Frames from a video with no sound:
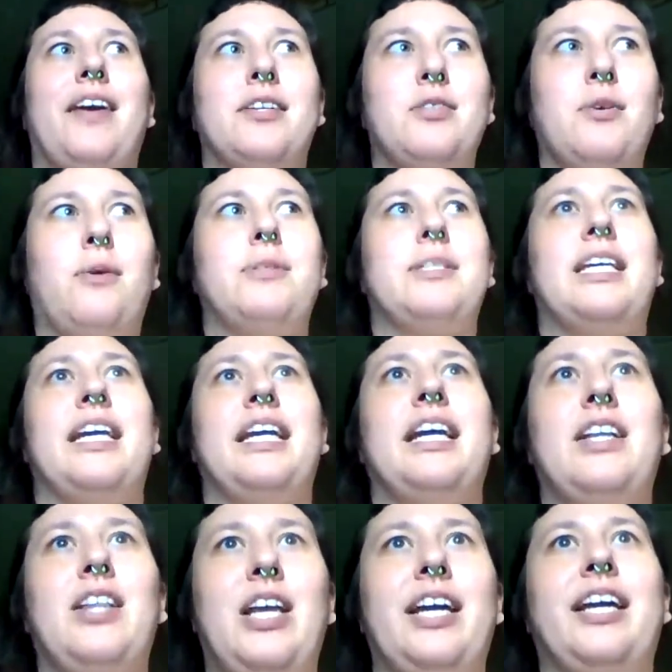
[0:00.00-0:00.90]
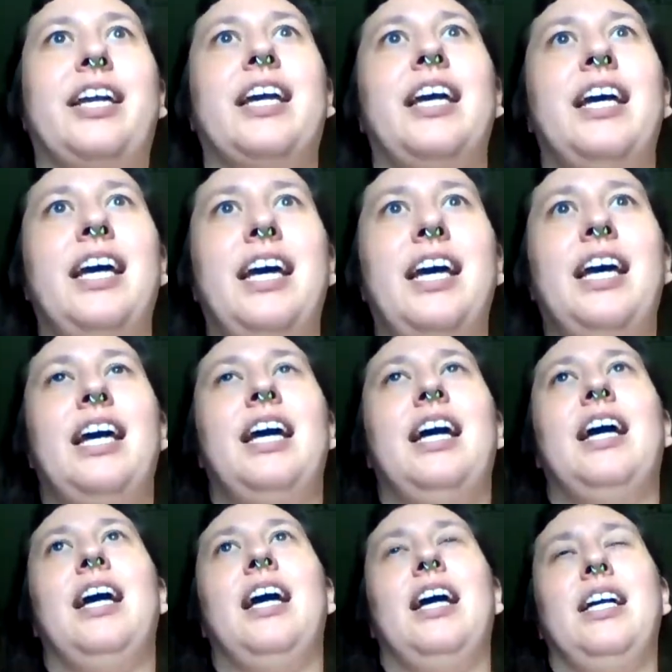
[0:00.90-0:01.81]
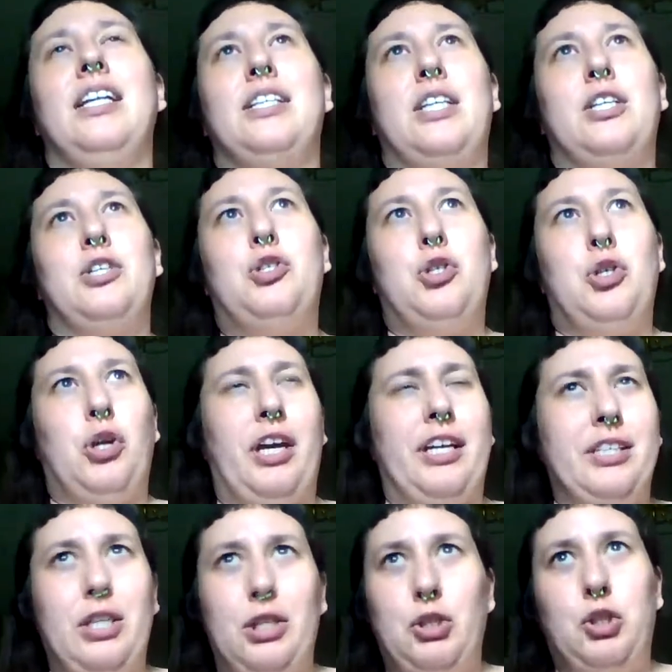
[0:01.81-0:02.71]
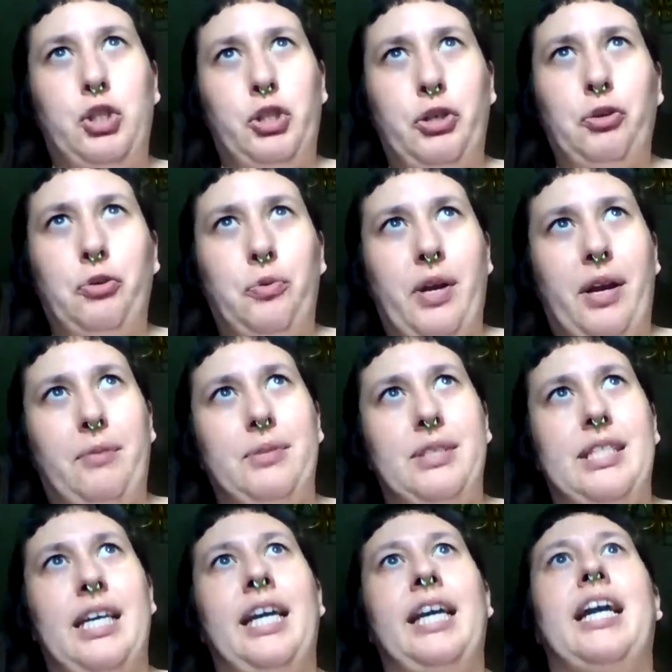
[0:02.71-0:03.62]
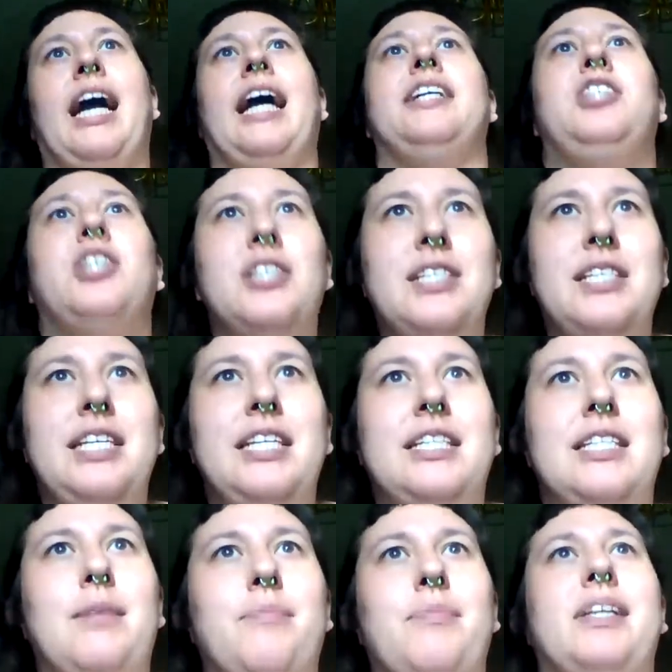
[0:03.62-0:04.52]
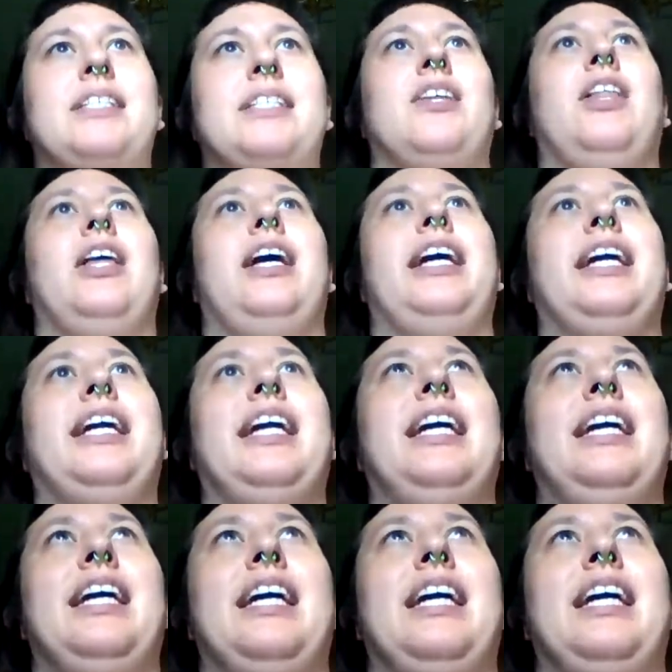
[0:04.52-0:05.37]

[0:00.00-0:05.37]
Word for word: And I was always getting like to Ju- into June, I was like, I just need something to like